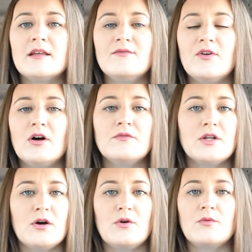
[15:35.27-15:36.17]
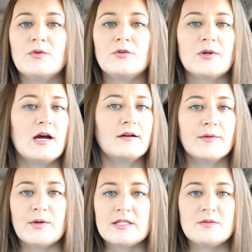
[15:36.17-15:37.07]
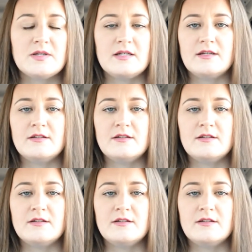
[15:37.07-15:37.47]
involved know you're not going to be,